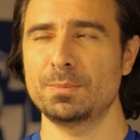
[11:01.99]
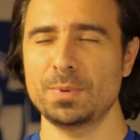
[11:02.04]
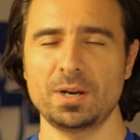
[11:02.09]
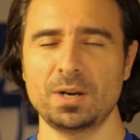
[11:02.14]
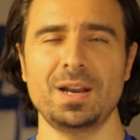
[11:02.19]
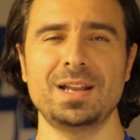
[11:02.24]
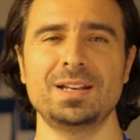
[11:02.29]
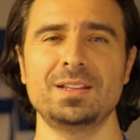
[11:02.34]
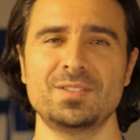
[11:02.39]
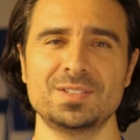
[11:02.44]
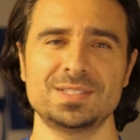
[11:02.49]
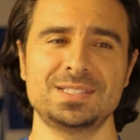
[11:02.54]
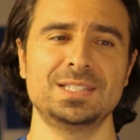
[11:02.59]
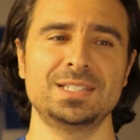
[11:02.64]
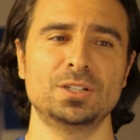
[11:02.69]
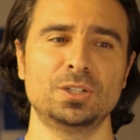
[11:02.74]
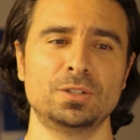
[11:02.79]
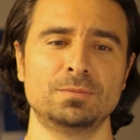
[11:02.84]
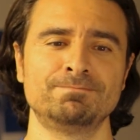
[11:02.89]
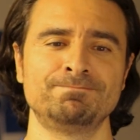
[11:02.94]
the better end of this
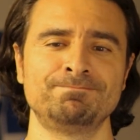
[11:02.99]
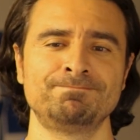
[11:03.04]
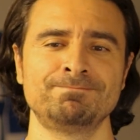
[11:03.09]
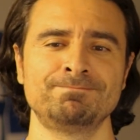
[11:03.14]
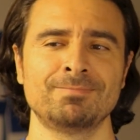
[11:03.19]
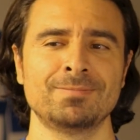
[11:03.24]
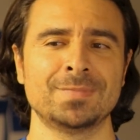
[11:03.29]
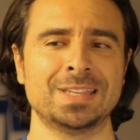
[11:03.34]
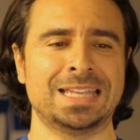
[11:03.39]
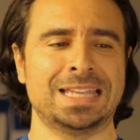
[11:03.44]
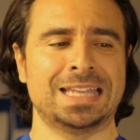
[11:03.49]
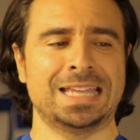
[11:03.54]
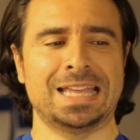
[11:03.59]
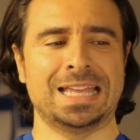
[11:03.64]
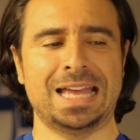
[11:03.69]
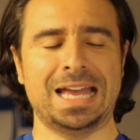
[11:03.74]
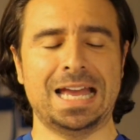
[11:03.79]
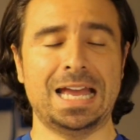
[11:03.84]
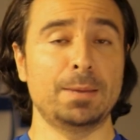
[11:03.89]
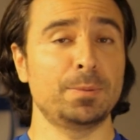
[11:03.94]
deal.
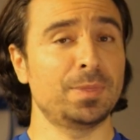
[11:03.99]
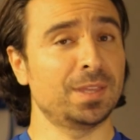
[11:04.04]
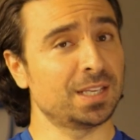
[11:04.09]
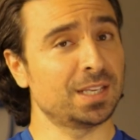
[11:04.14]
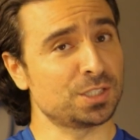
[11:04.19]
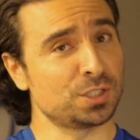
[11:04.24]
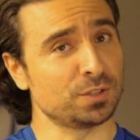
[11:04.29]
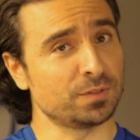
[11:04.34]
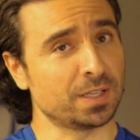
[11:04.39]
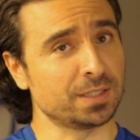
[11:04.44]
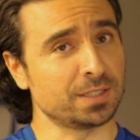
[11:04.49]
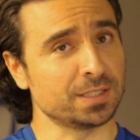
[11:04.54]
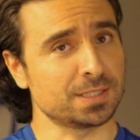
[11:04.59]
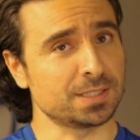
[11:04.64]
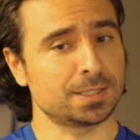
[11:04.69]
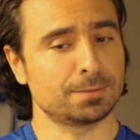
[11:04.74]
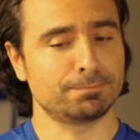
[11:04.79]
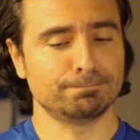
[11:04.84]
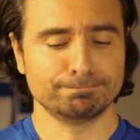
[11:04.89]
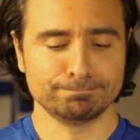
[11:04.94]
I'm thinking it's
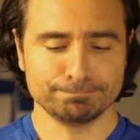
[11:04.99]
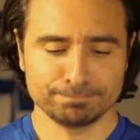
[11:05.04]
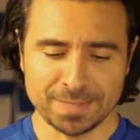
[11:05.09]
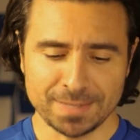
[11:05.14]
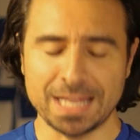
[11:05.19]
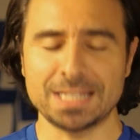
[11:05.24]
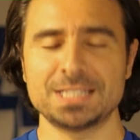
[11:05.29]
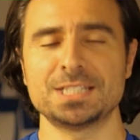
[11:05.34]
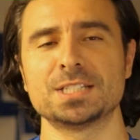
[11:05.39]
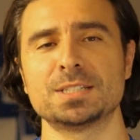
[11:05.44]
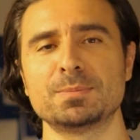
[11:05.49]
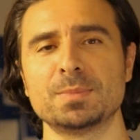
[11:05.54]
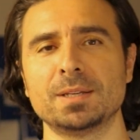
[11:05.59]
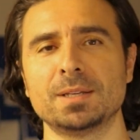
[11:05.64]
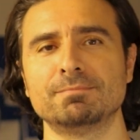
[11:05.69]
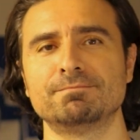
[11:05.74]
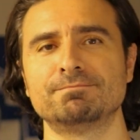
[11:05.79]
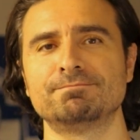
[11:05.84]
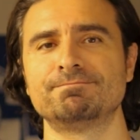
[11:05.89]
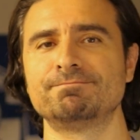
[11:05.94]
Juventus. That's just me.
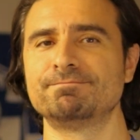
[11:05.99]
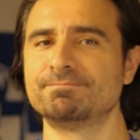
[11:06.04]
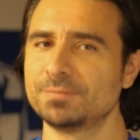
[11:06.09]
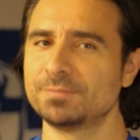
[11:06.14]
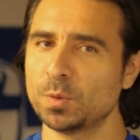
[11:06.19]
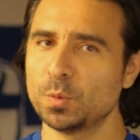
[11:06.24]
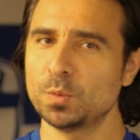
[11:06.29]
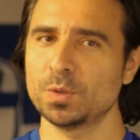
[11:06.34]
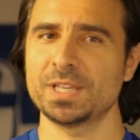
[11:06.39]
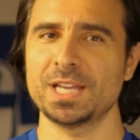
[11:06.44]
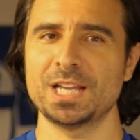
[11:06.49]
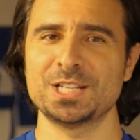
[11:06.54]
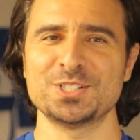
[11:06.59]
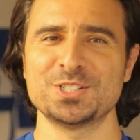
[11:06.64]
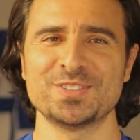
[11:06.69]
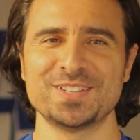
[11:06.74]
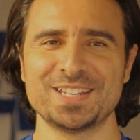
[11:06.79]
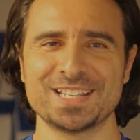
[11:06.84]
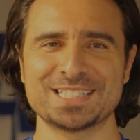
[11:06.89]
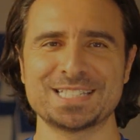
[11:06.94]
We'll catch
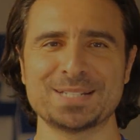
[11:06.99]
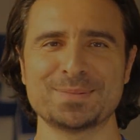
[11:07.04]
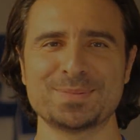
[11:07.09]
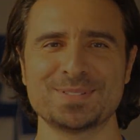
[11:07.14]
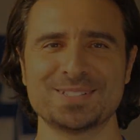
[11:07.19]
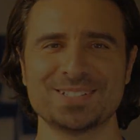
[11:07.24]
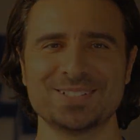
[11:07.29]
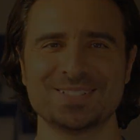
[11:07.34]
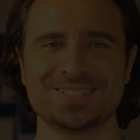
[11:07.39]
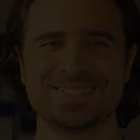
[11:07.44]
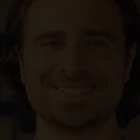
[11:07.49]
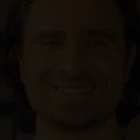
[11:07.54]
you in the next episode.